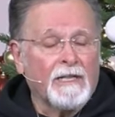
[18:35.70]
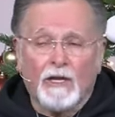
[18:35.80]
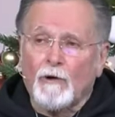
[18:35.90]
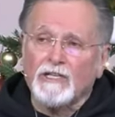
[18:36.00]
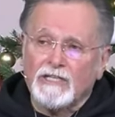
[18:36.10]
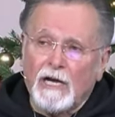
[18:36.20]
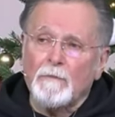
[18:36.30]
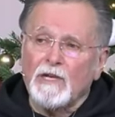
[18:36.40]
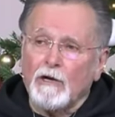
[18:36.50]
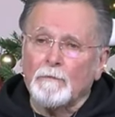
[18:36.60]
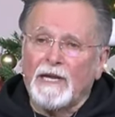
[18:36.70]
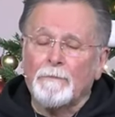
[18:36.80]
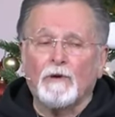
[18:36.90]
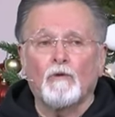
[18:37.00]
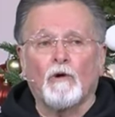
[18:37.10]
there are some young
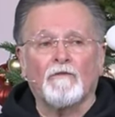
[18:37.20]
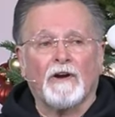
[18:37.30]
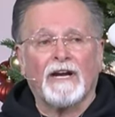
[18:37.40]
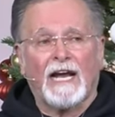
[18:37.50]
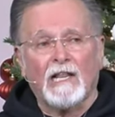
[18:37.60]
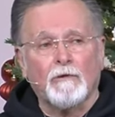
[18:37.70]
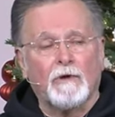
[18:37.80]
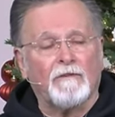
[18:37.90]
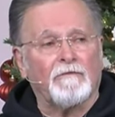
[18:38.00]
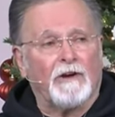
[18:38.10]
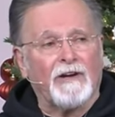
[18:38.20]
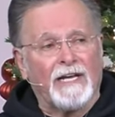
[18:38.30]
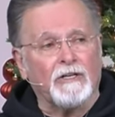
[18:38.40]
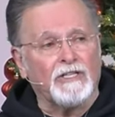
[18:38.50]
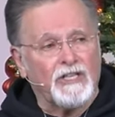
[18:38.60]
people who are very eloquent, very
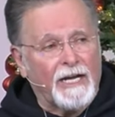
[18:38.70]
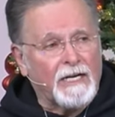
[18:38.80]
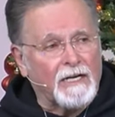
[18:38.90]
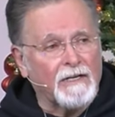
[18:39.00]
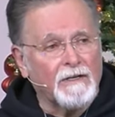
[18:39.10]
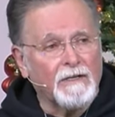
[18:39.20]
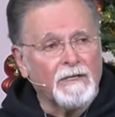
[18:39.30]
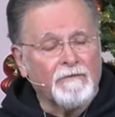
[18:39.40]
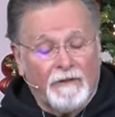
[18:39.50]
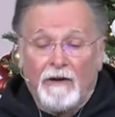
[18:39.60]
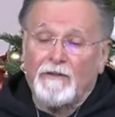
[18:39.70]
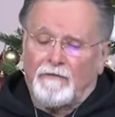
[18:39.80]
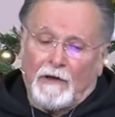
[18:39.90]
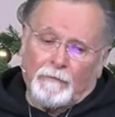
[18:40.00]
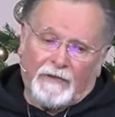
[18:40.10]
energetic, very
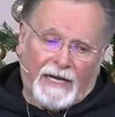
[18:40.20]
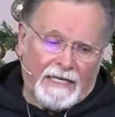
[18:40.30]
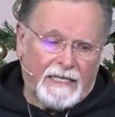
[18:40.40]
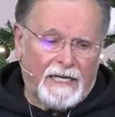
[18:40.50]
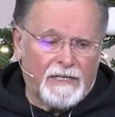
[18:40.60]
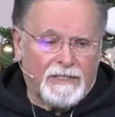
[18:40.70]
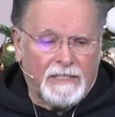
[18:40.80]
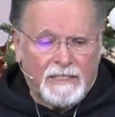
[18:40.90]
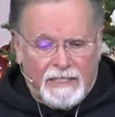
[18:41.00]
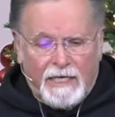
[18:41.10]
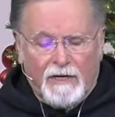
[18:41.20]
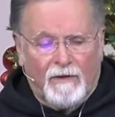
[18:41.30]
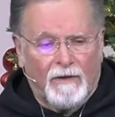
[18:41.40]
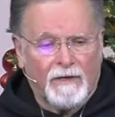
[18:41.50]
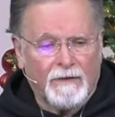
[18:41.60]
filled with ideas and
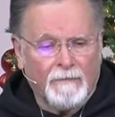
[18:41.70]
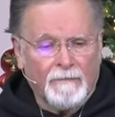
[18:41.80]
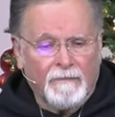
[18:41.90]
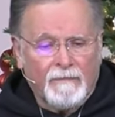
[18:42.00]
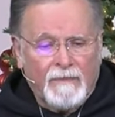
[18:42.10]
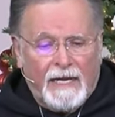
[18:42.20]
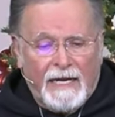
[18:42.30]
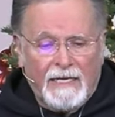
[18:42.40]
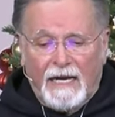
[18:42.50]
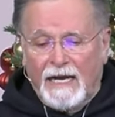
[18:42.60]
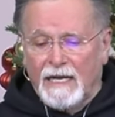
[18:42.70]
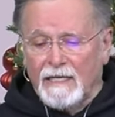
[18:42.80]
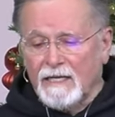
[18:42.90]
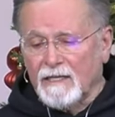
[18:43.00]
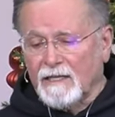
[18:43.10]
zeal. And,
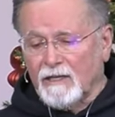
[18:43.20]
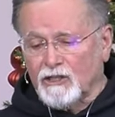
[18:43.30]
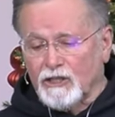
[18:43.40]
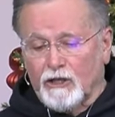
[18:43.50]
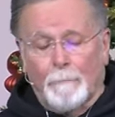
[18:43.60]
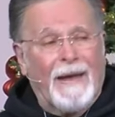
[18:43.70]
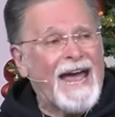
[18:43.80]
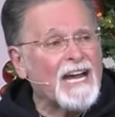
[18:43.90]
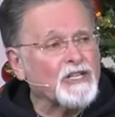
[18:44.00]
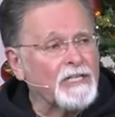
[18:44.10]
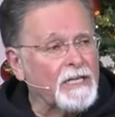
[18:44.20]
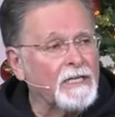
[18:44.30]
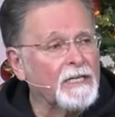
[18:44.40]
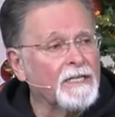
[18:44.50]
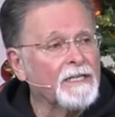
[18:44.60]
and their, their
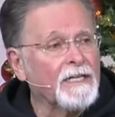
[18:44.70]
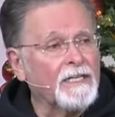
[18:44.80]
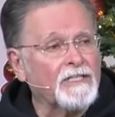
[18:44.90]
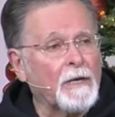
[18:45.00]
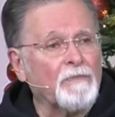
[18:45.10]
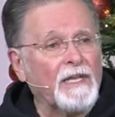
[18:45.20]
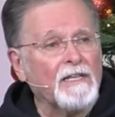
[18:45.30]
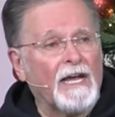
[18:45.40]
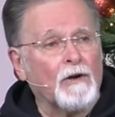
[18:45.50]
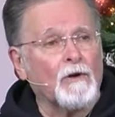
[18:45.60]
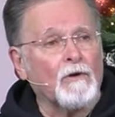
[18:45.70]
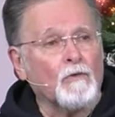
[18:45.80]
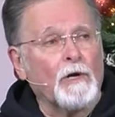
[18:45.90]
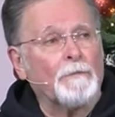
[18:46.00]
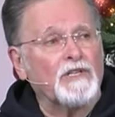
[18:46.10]
passion is something that
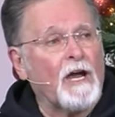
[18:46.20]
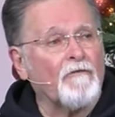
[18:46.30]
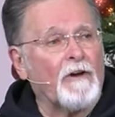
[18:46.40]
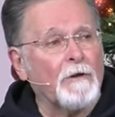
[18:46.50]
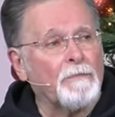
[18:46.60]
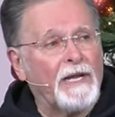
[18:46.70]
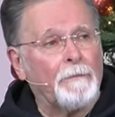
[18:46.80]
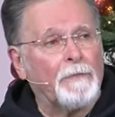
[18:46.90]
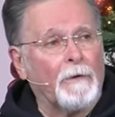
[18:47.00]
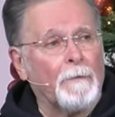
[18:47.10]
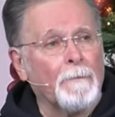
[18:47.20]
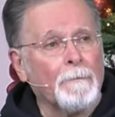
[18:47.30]
rubs off on people.